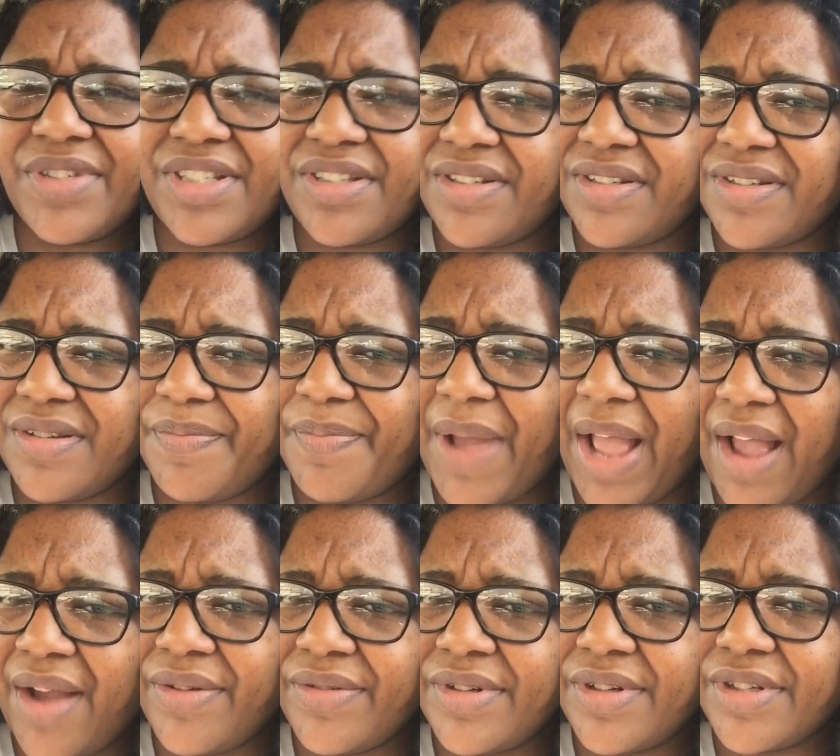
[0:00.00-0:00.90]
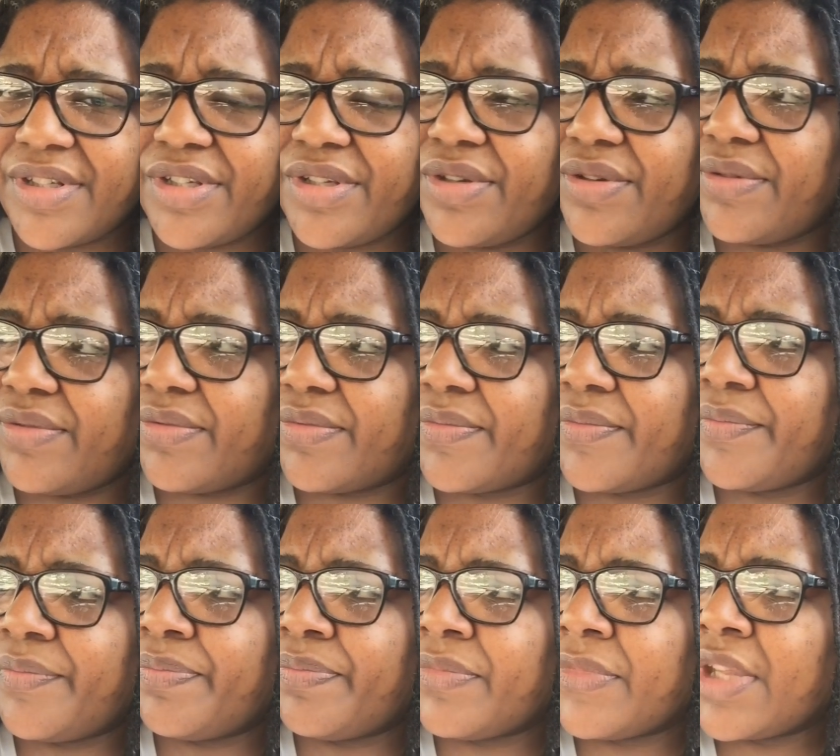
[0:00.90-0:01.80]
was just a pound or two.
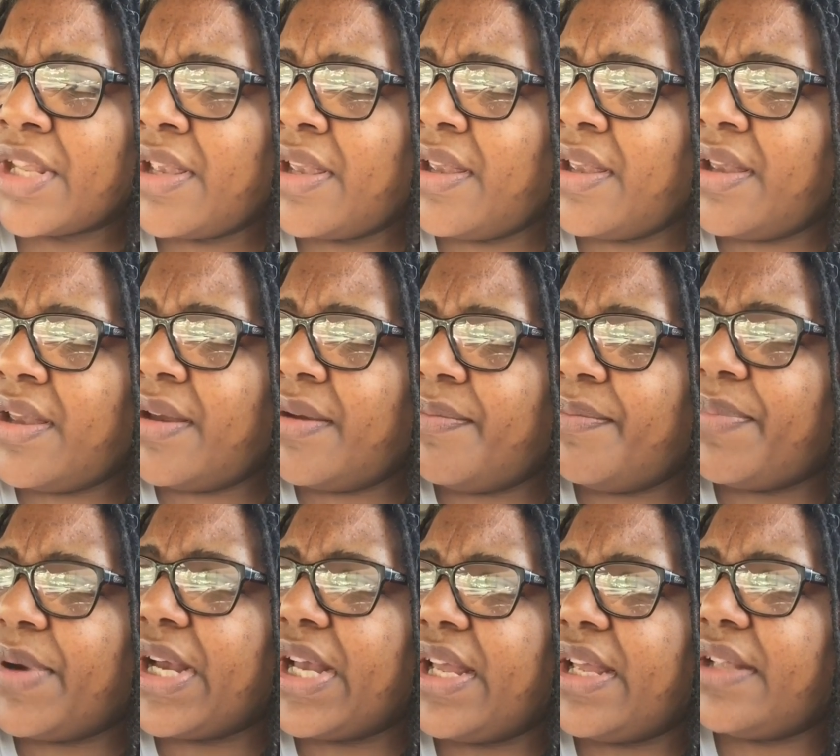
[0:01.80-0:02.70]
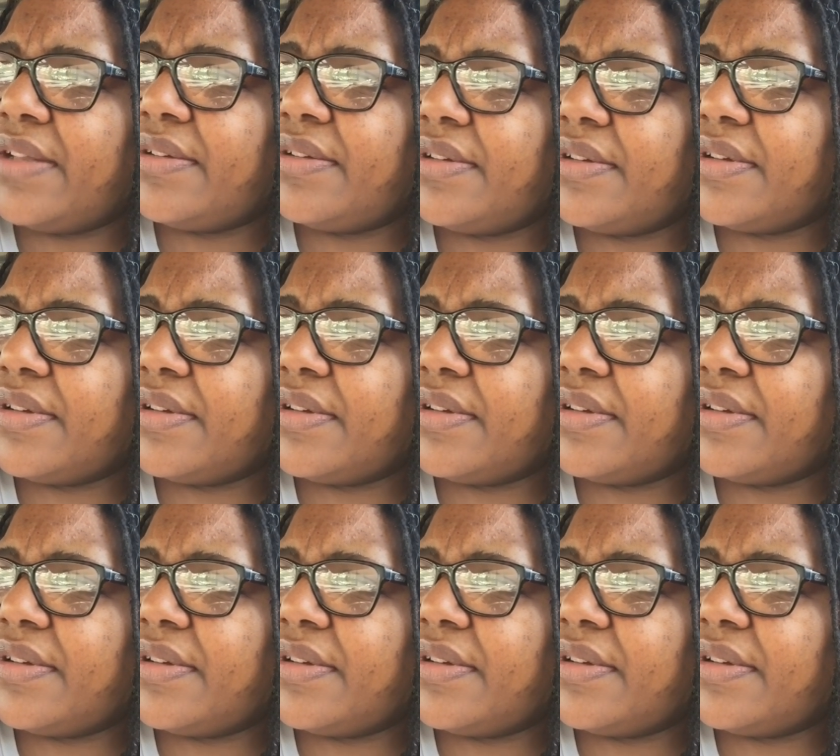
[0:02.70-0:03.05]
But